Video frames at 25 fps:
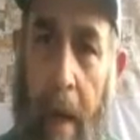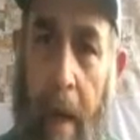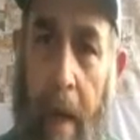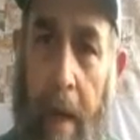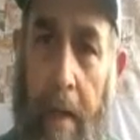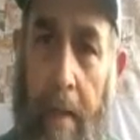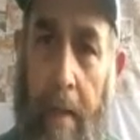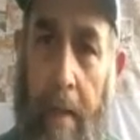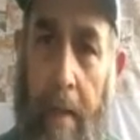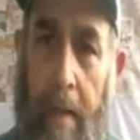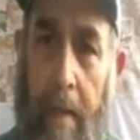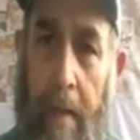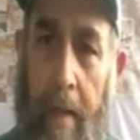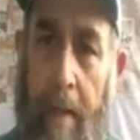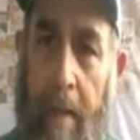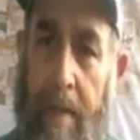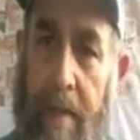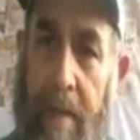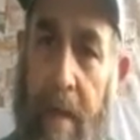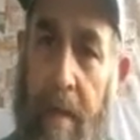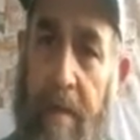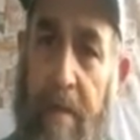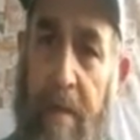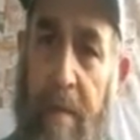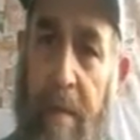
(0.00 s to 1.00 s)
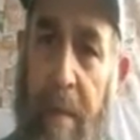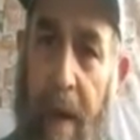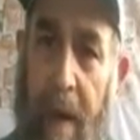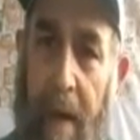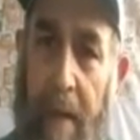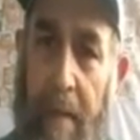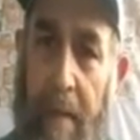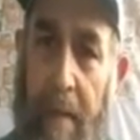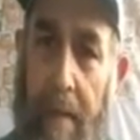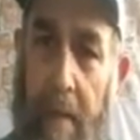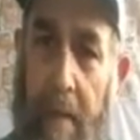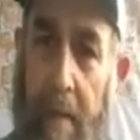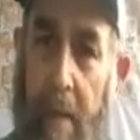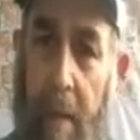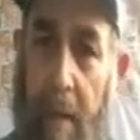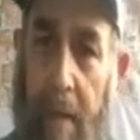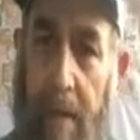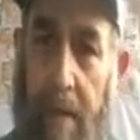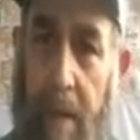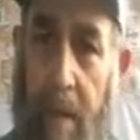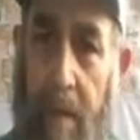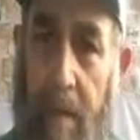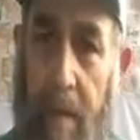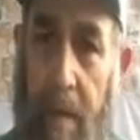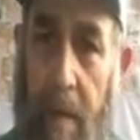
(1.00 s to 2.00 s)
And this comes back to the
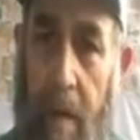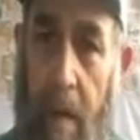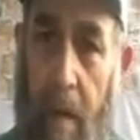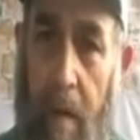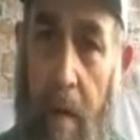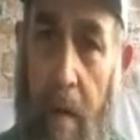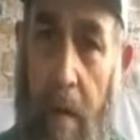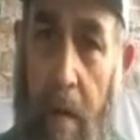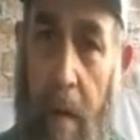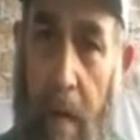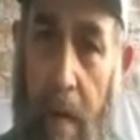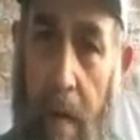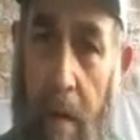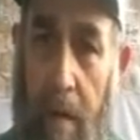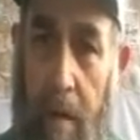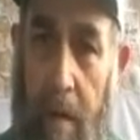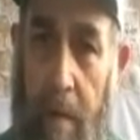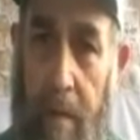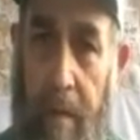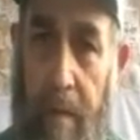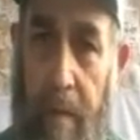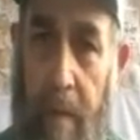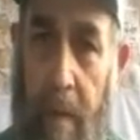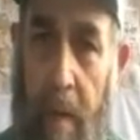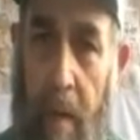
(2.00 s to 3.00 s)
question of the Kohen Gadol.